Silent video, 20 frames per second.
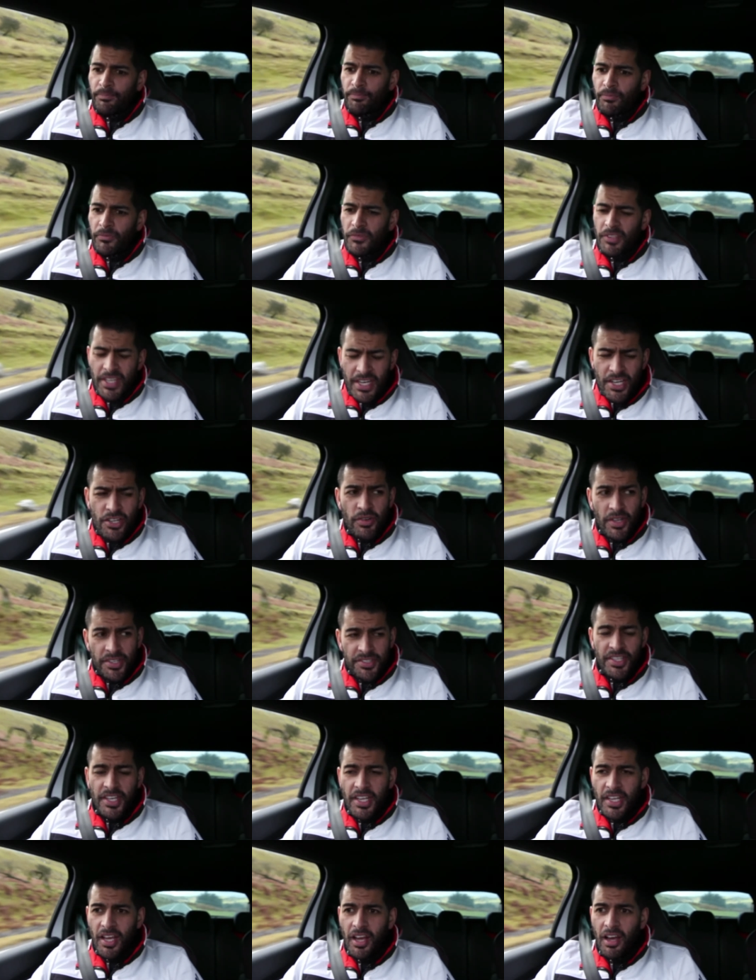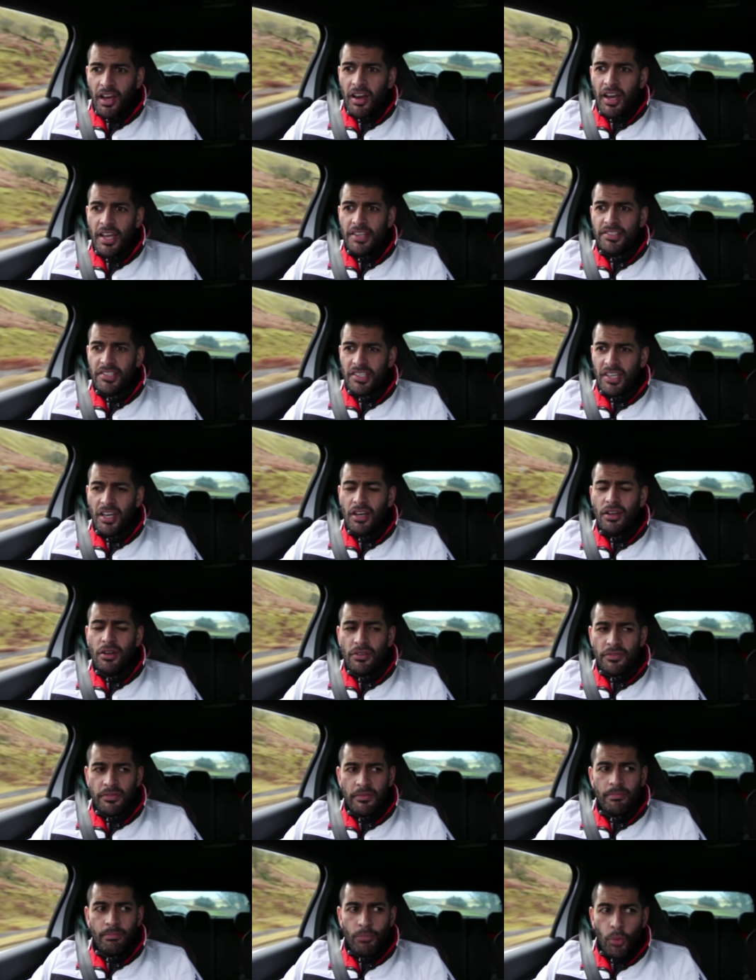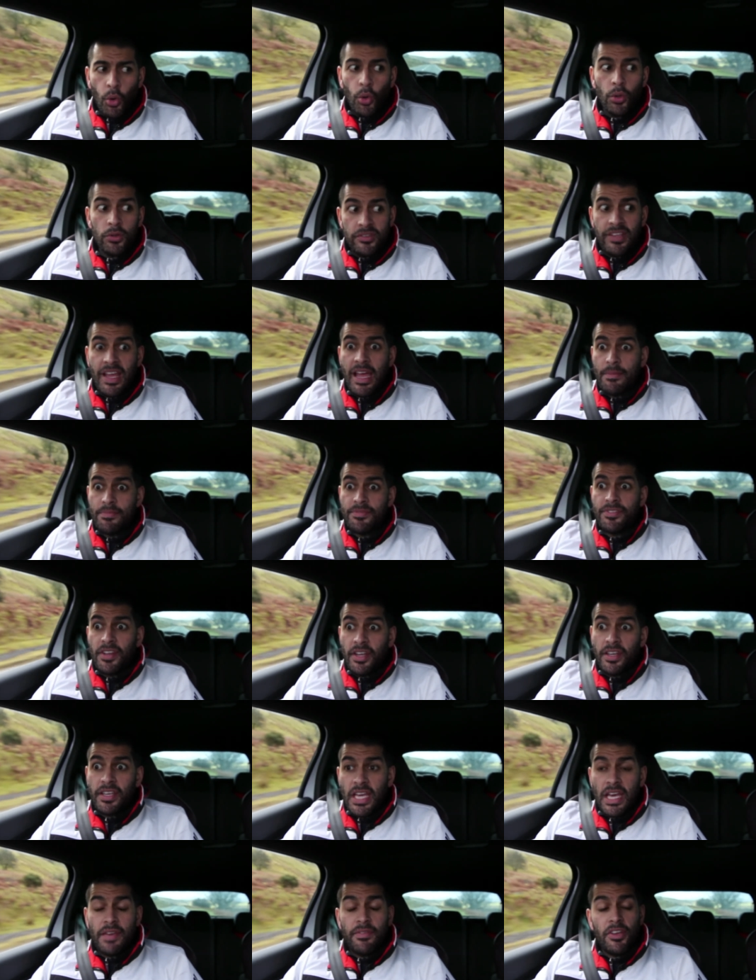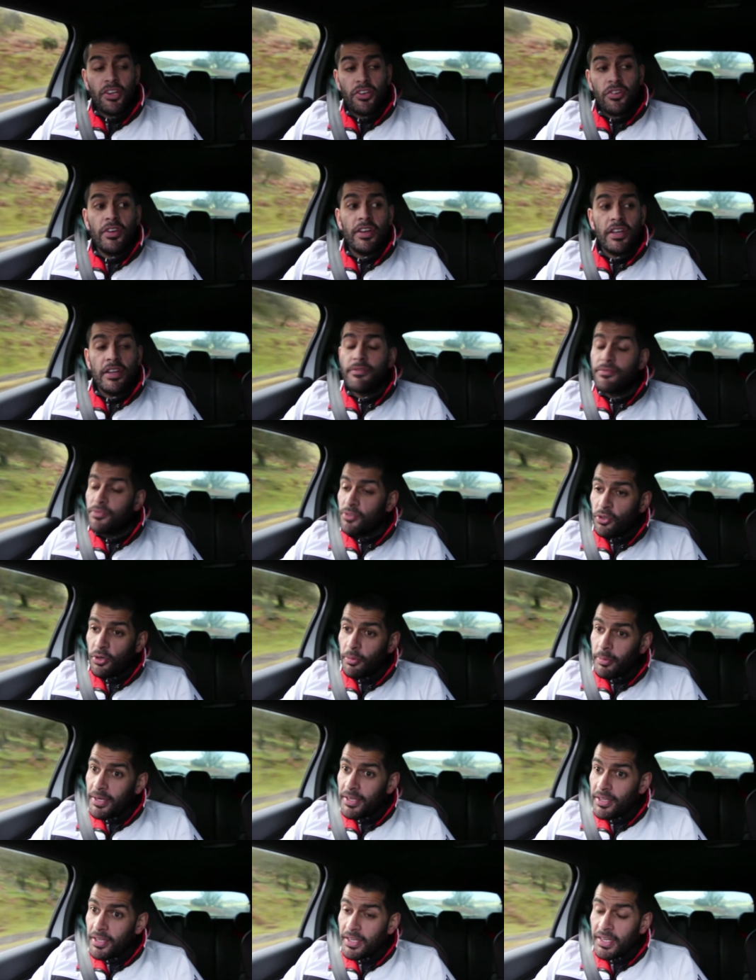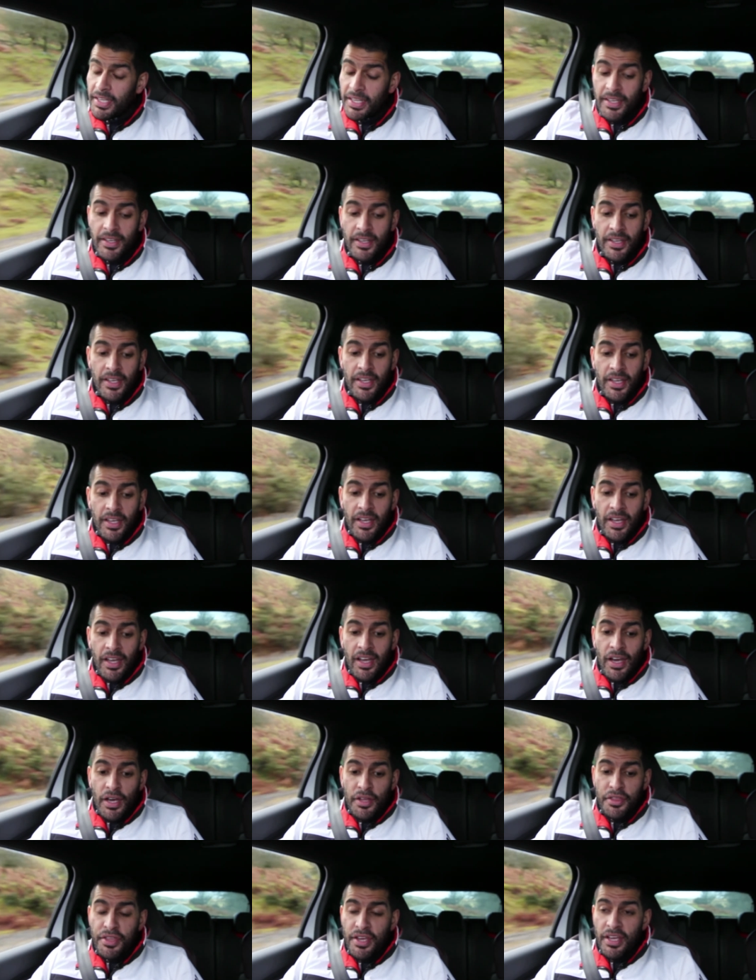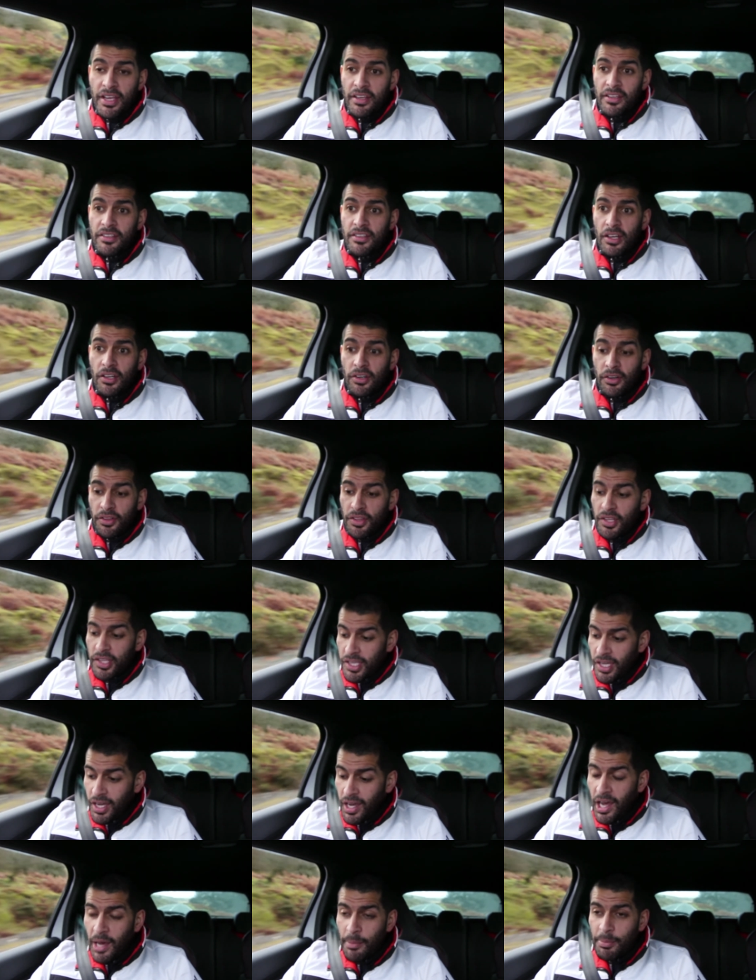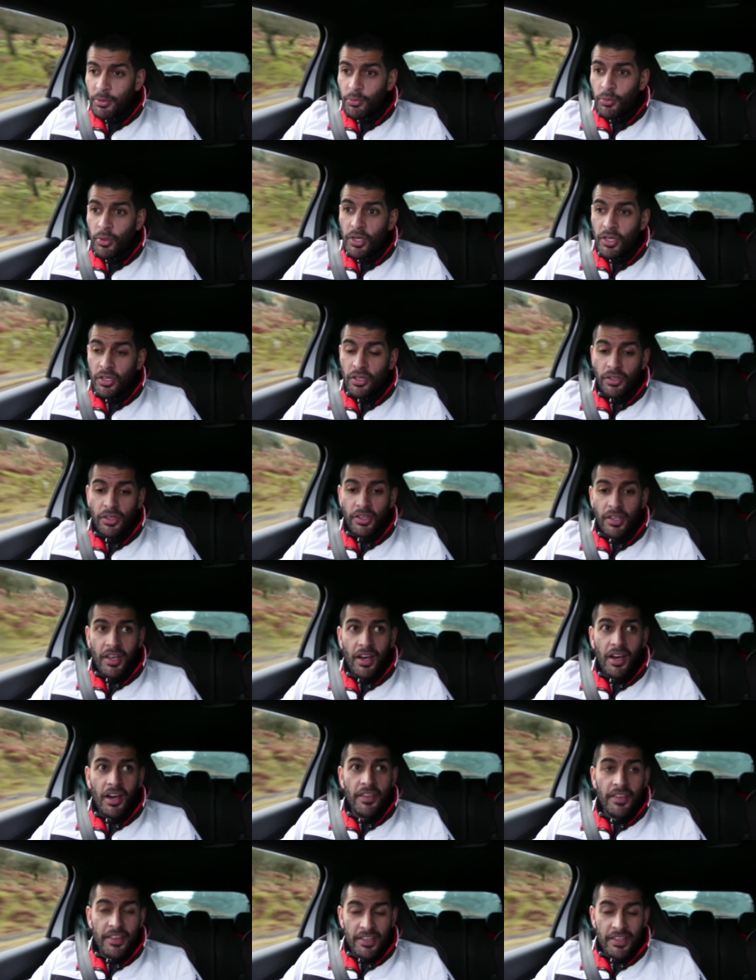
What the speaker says: It's an interesting car. It's a car of more depth than I gave it credit for a bit earlier. I think a lot of the carbon work on the car, the